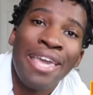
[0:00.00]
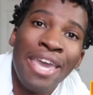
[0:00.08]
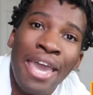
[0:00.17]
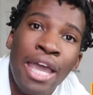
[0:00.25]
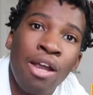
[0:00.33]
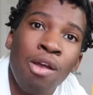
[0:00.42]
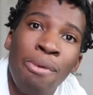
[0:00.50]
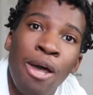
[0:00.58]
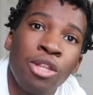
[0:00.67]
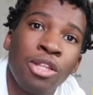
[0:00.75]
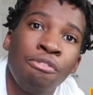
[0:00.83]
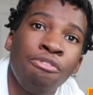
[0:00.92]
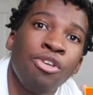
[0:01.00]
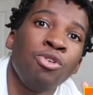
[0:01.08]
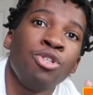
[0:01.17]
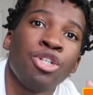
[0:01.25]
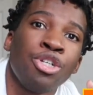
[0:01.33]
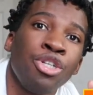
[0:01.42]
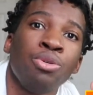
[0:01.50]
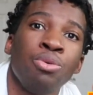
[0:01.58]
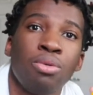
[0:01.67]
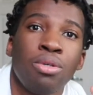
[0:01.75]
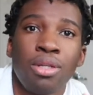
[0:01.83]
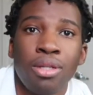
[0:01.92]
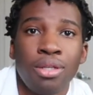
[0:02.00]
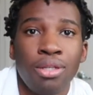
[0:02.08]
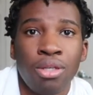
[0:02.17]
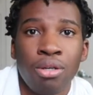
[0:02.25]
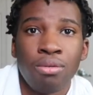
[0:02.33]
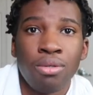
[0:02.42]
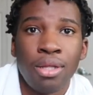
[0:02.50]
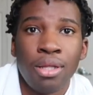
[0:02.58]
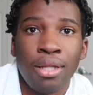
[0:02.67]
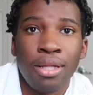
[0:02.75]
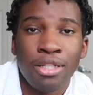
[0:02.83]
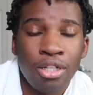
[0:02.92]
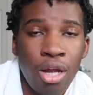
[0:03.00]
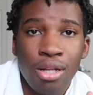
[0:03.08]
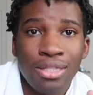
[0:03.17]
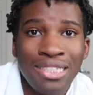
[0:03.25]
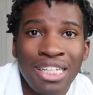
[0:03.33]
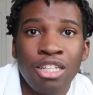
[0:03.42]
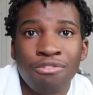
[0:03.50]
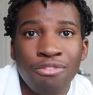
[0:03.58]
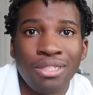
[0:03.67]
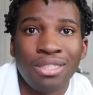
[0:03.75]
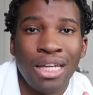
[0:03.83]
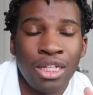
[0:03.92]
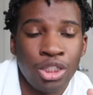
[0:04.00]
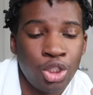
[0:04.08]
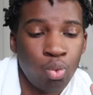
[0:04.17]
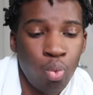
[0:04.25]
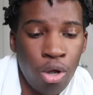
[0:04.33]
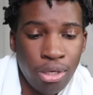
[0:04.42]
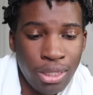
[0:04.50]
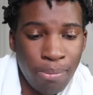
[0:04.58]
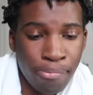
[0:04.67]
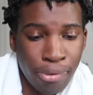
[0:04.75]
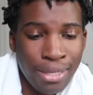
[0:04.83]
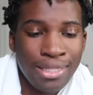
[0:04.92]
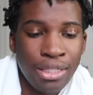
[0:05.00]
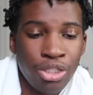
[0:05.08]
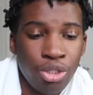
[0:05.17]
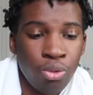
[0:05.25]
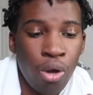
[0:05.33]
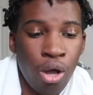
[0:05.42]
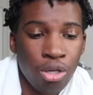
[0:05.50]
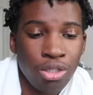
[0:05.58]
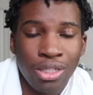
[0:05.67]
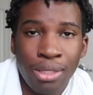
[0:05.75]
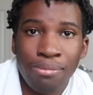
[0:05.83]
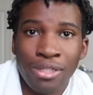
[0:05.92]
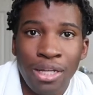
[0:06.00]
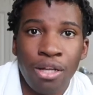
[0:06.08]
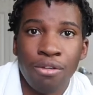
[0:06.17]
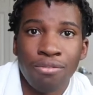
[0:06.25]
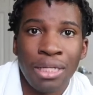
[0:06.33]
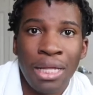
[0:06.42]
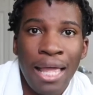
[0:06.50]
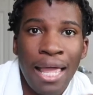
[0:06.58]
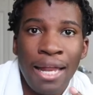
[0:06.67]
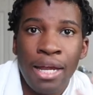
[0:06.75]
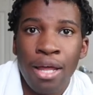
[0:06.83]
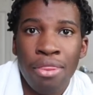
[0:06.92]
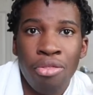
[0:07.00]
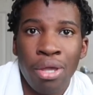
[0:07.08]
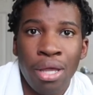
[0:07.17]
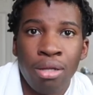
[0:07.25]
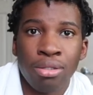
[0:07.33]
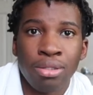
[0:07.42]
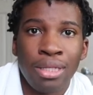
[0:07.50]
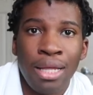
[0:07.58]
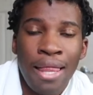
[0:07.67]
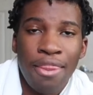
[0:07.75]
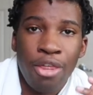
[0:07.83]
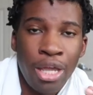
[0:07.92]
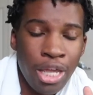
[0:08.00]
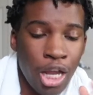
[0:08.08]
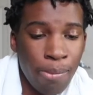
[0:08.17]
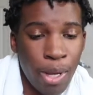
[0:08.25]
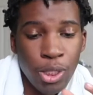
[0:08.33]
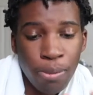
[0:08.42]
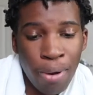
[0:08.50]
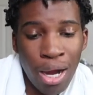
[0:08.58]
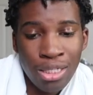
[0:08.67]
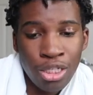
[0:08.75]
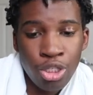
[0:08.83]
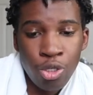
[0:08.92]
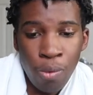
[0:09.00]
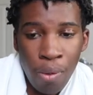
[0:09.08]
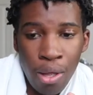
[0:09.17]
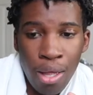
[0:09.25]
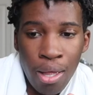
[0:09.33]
care about the future you know? They're not selfish and just want the present you all to themselves and nothing else. They care about the present you,